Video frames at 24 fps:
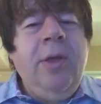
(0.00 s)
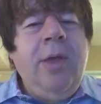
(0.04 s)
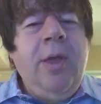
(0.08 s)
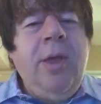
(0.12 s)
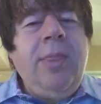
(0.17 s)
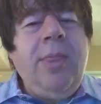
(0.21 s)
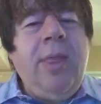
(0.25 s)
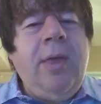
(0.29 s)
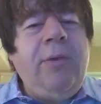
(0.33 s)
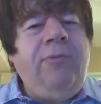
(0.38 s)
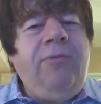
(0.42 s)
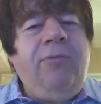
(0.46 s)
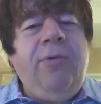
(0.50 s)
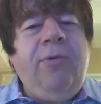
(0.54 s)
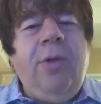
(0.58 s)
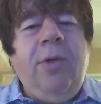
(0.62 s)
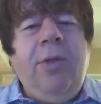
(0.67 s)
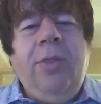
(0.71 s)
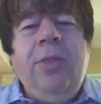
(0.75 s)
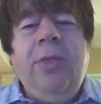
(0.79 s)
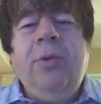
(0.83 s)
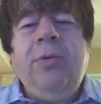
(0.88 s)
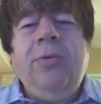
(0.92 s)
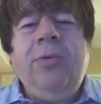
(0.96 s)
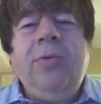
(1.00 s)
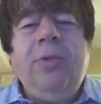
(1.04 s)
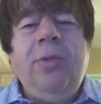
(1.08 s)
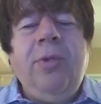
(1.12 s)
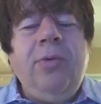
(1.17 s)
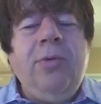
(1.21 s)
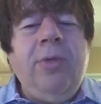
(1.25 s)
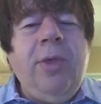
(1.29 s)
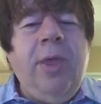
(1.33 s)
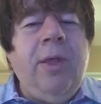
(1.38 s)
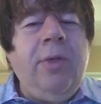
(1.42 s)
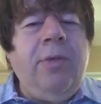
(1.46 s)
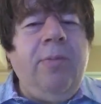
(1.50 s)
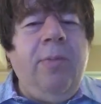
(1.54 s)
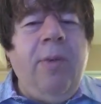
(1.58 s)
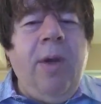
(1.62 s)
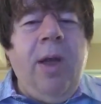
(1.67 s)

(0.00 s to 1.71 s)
and then fill those kids'